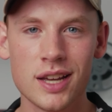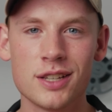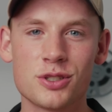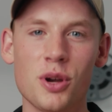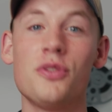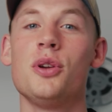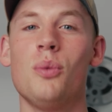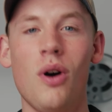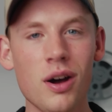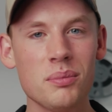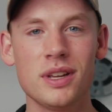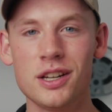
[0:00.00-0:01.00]
So if you
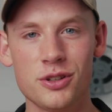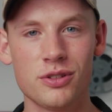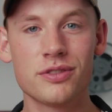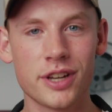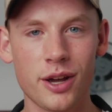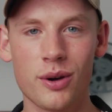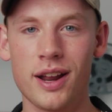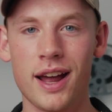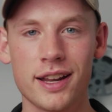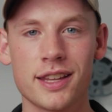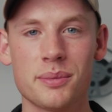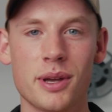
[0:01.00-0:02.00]
want me to do a video on how
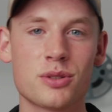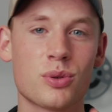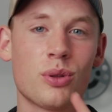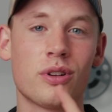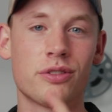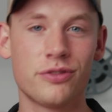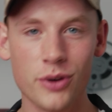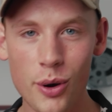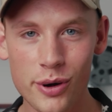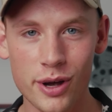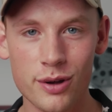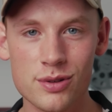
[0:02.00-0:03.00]
to get the best roller
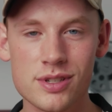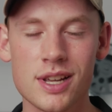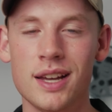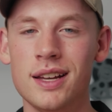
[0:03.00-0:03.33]
photos,